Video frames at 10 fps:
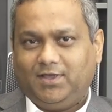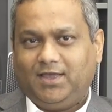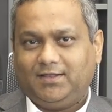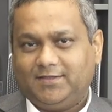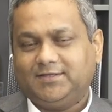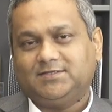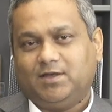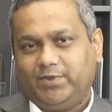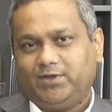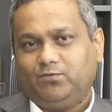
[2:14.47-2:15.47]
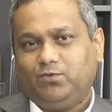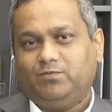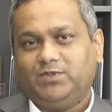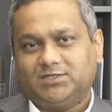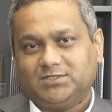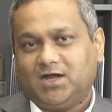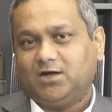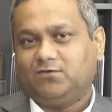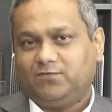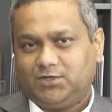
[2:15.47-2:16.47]
And this summit will be the
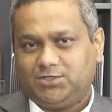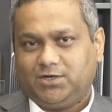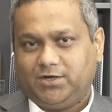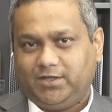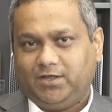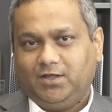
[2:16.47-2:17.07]
start of our journey